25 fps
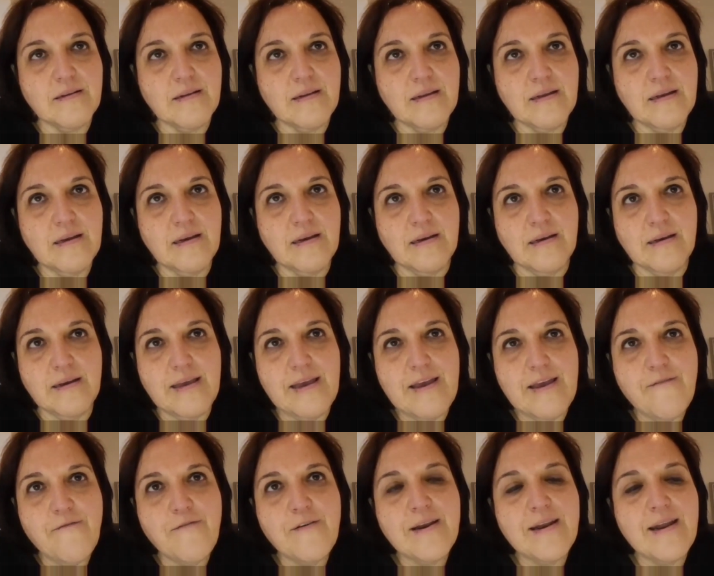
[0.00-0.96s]
uh,
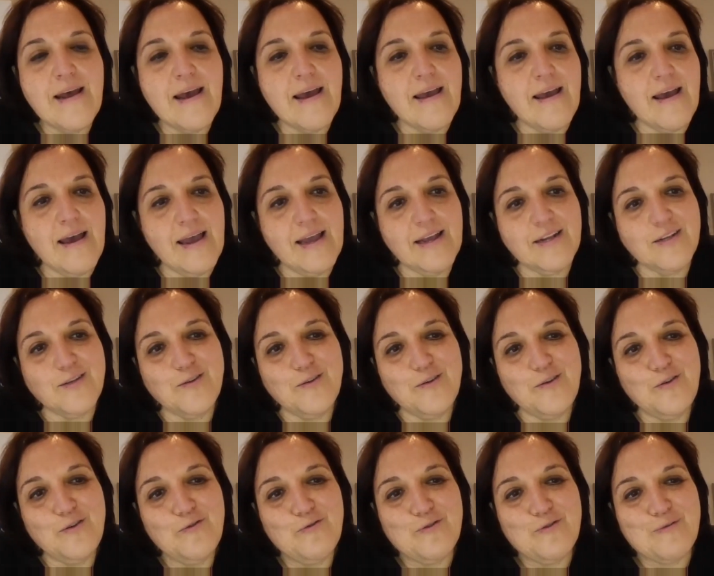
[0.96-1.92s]
every day I had to
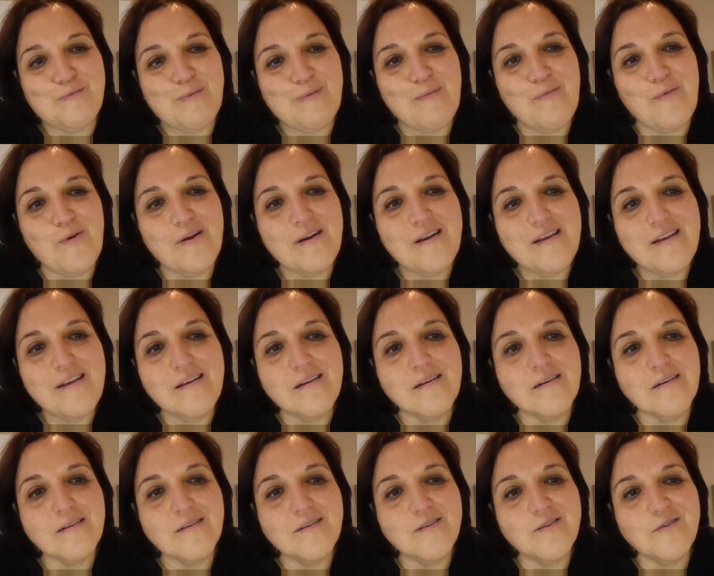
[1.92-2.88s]
use my body
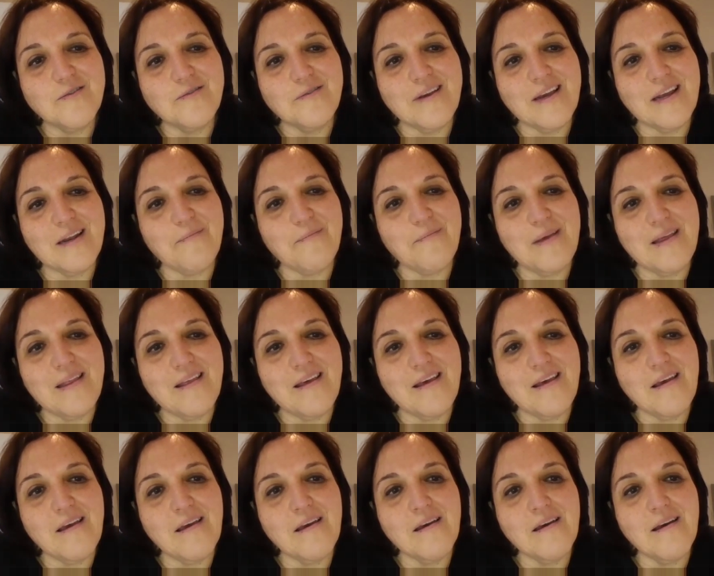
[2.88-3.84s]
to get me
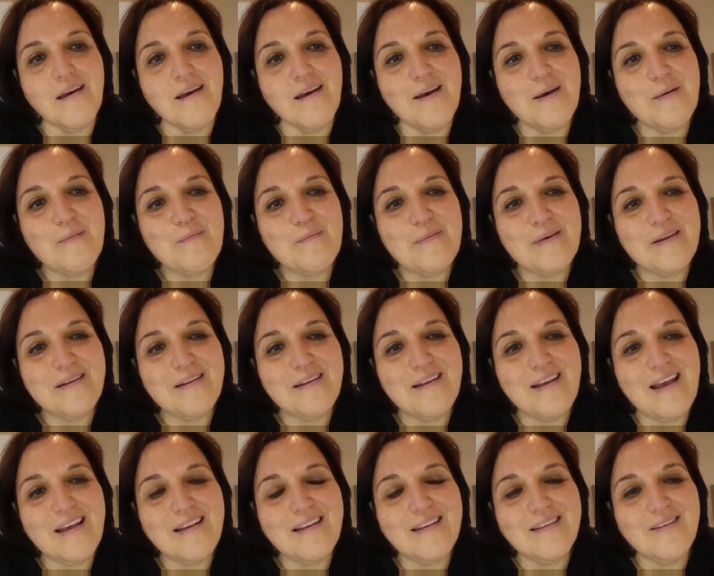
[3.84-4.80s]
there, um, but
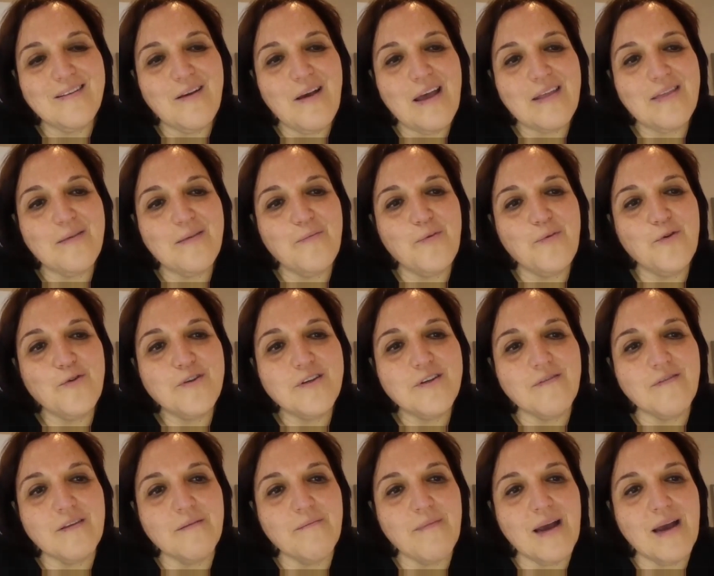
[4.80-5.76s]
had the beauty
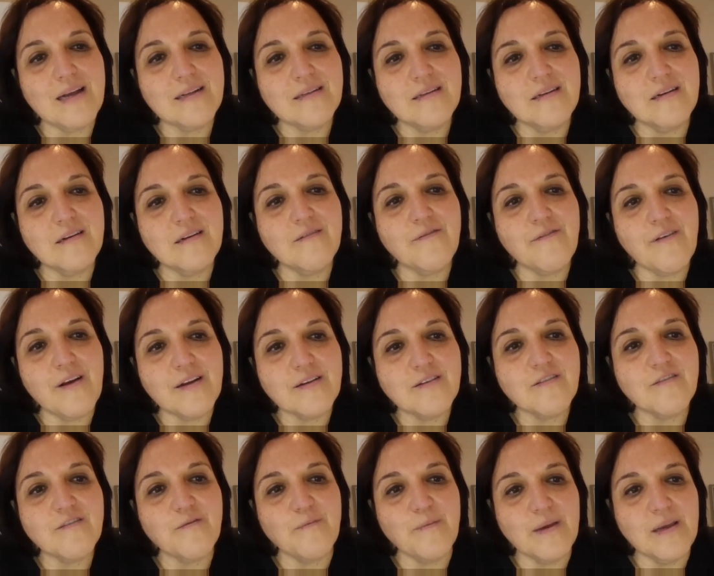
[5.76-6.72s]
of the mountain in
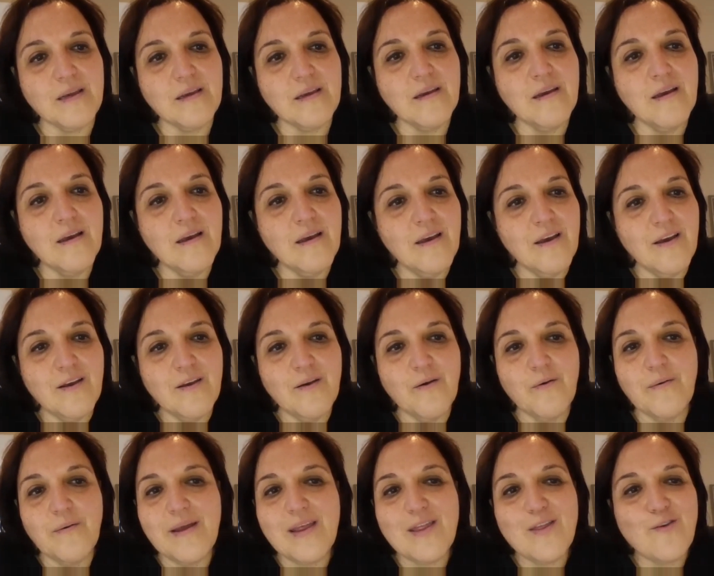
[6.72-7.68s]
front of me.
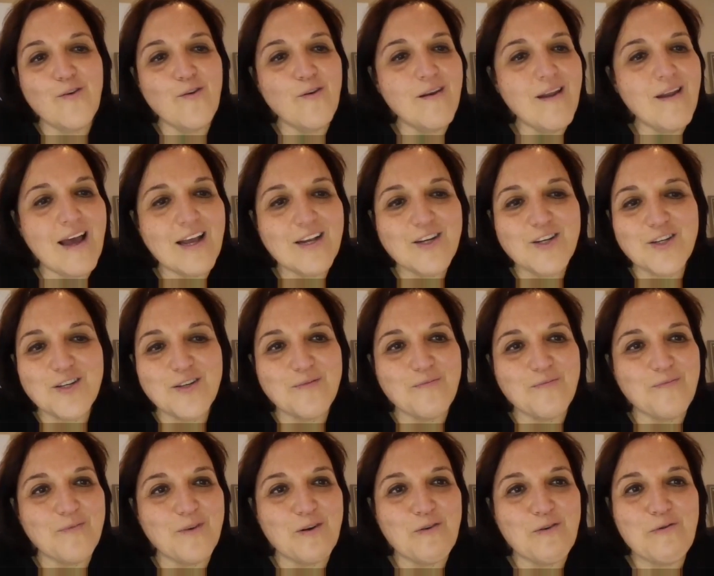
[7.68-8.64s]
We went through lush
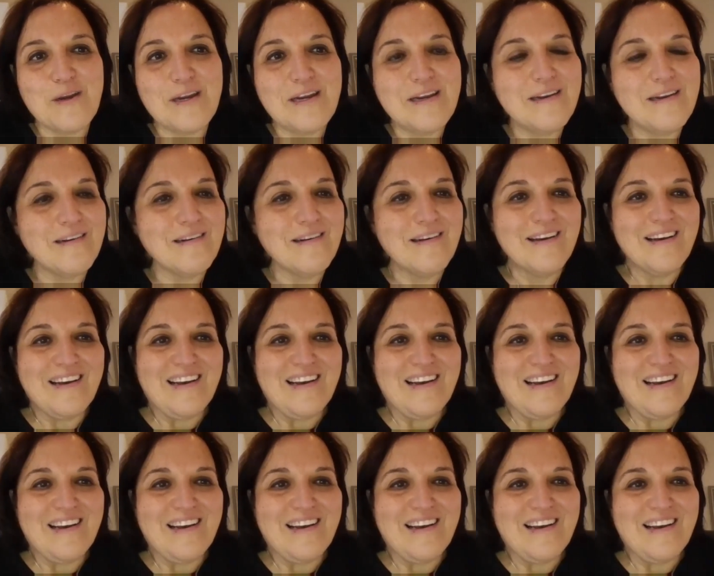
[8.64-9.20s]
green